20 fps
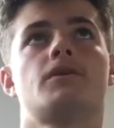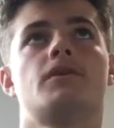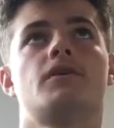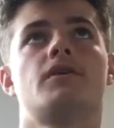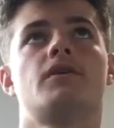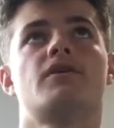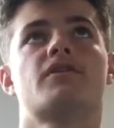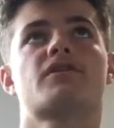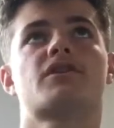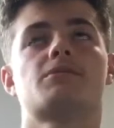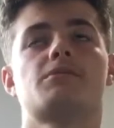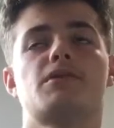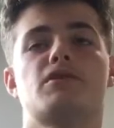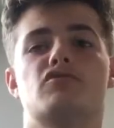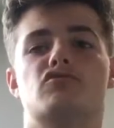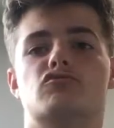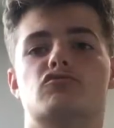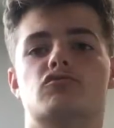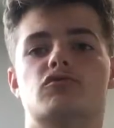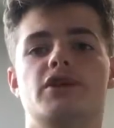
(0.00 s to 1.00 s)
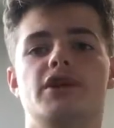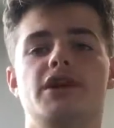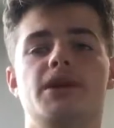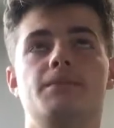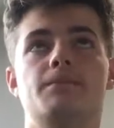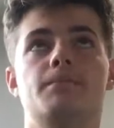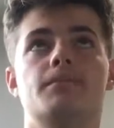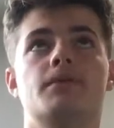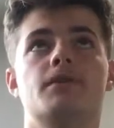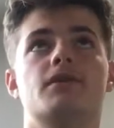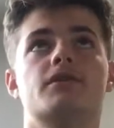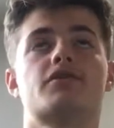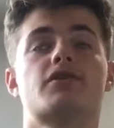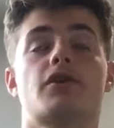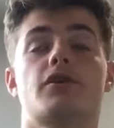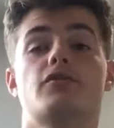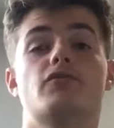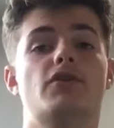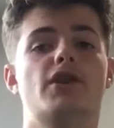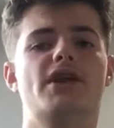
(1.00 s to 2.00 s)
it's going to be Reid
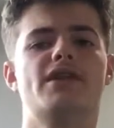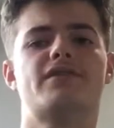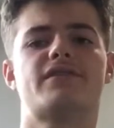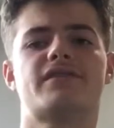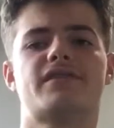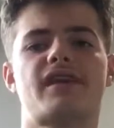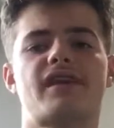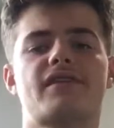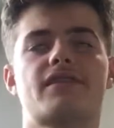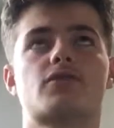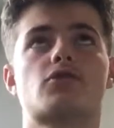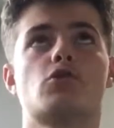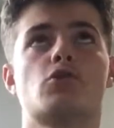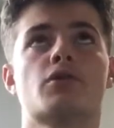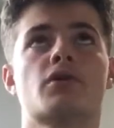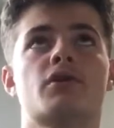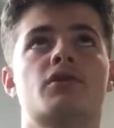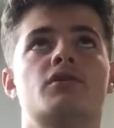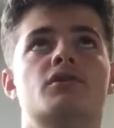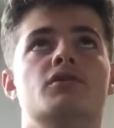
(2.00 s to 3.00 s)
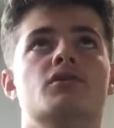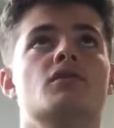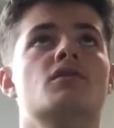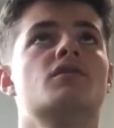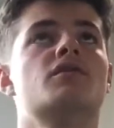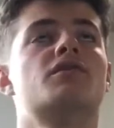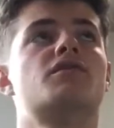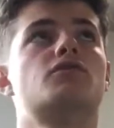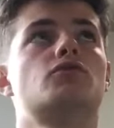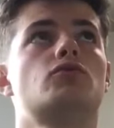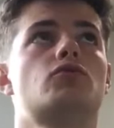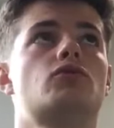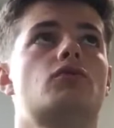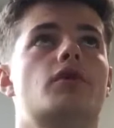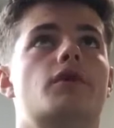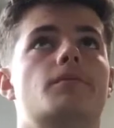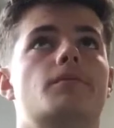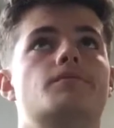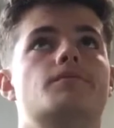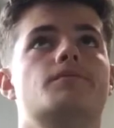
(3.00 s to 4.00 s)
to take the corner
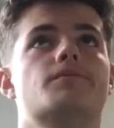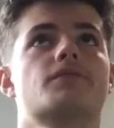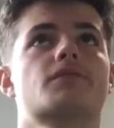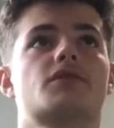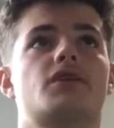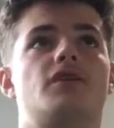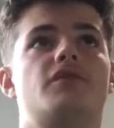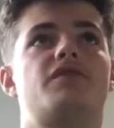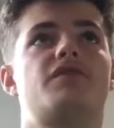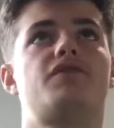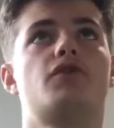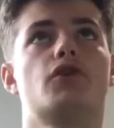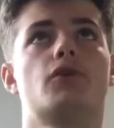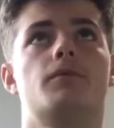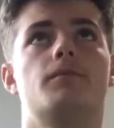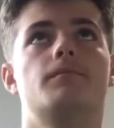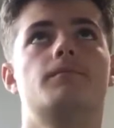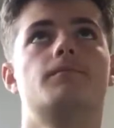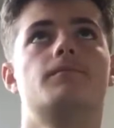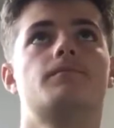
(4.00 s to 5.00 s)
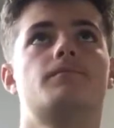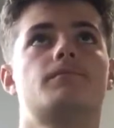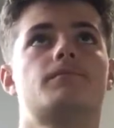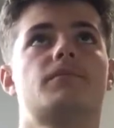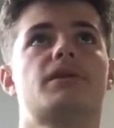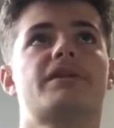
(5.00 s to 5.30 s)
for Fulham.